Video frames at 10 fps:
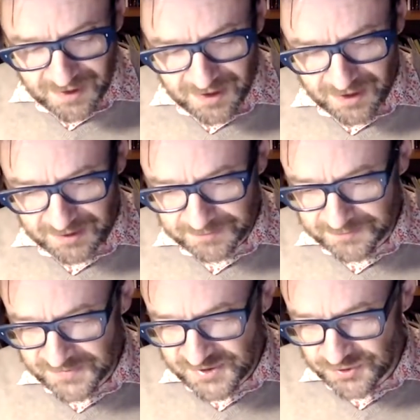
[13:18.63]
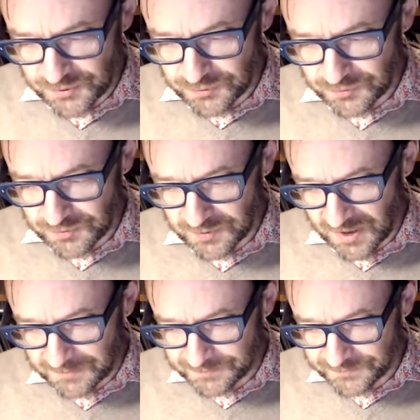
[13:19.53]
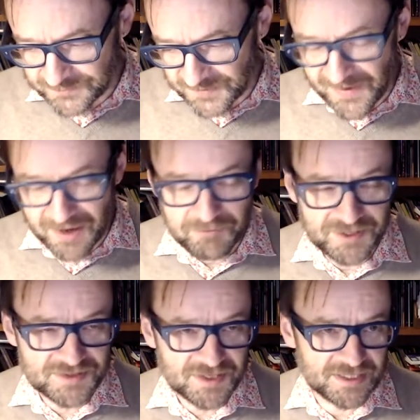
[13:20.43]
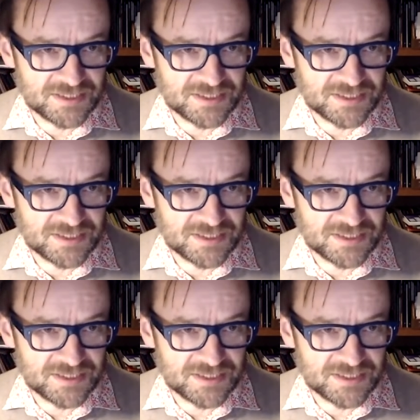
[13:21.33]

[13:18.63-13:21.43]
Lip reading: To the various kinds